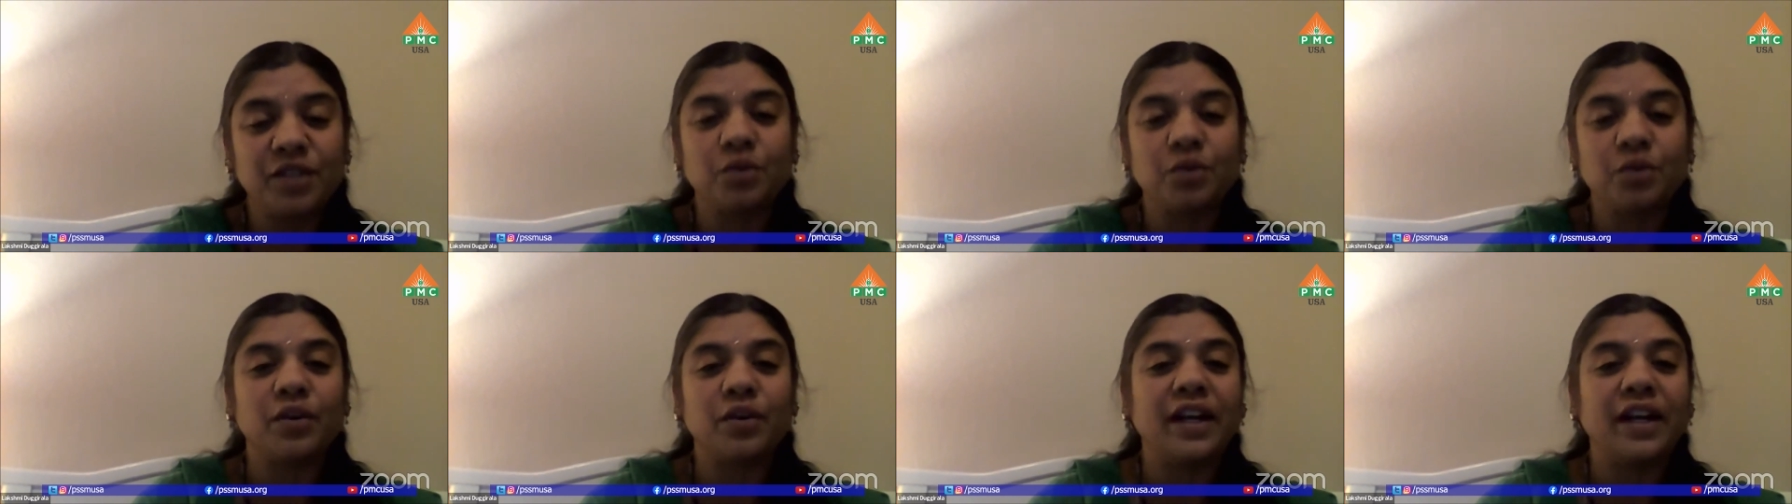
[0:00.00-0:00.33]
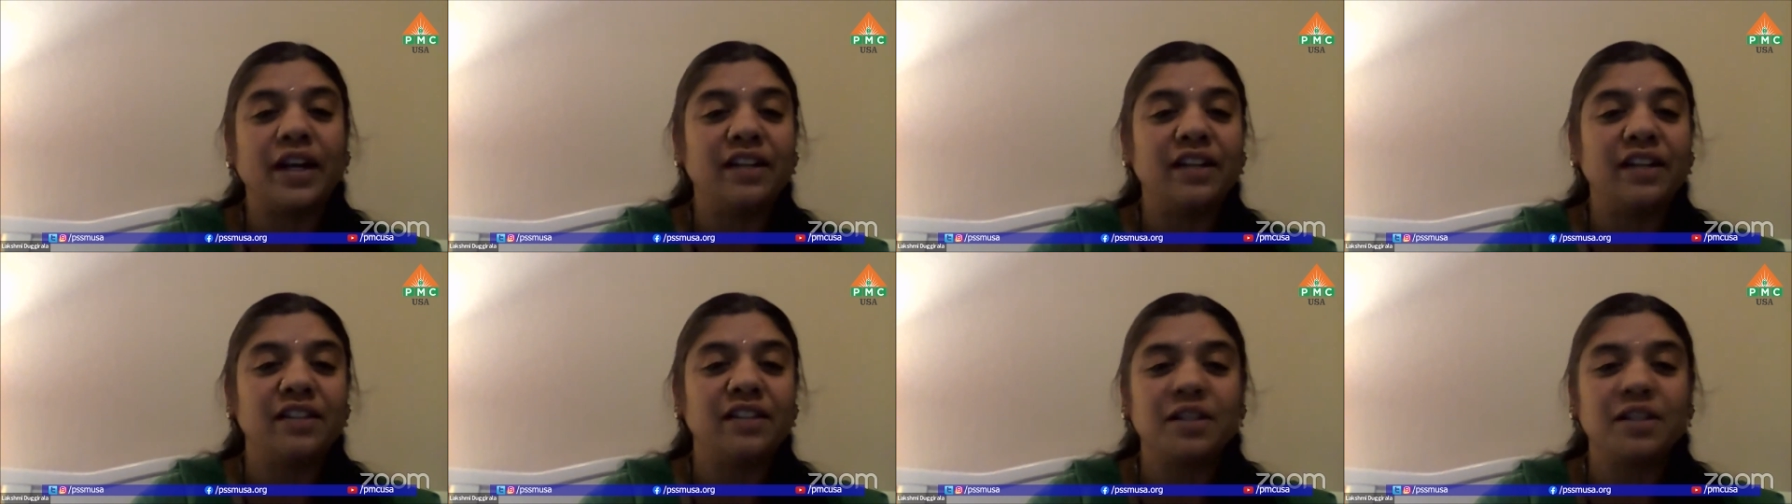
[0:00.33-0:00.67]
to
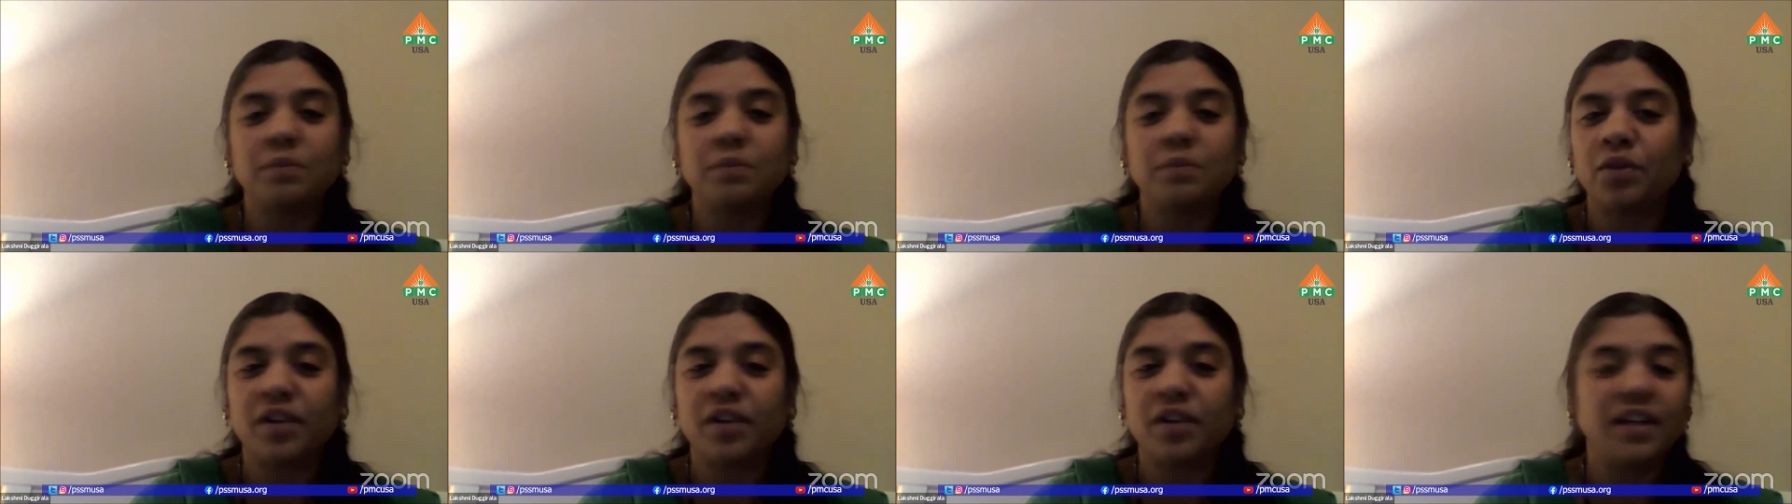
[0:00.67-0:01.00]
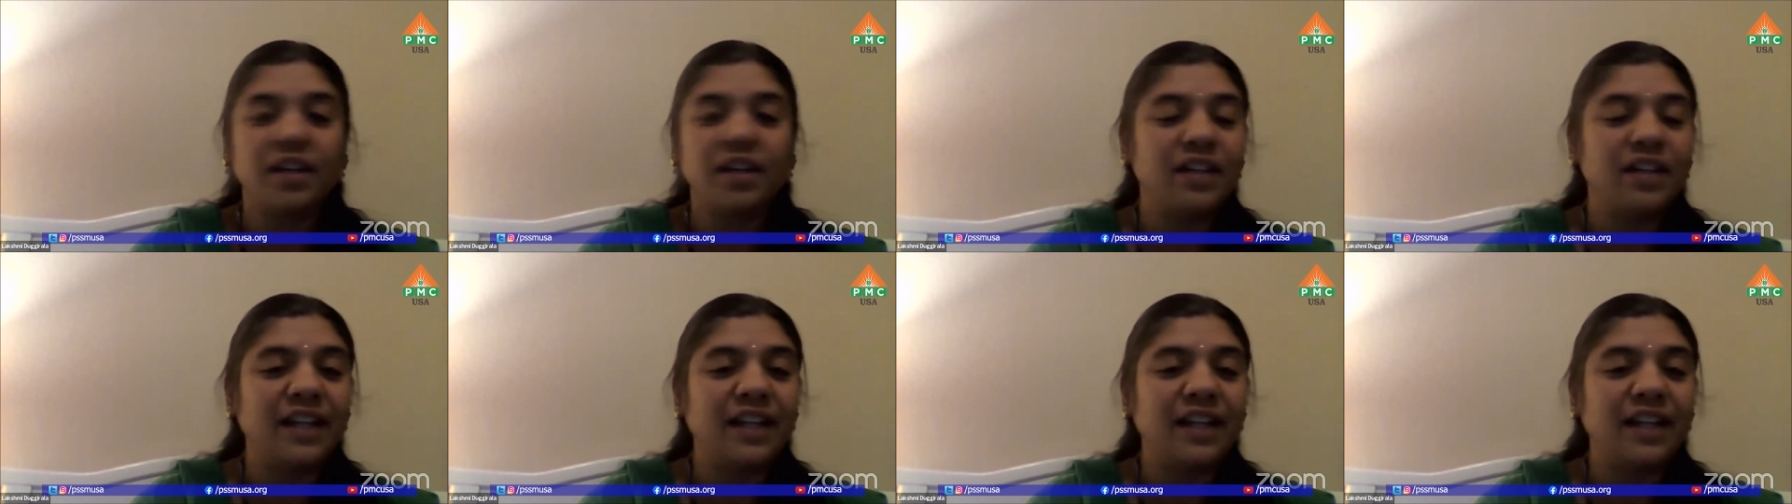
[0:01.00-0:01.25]
write this book in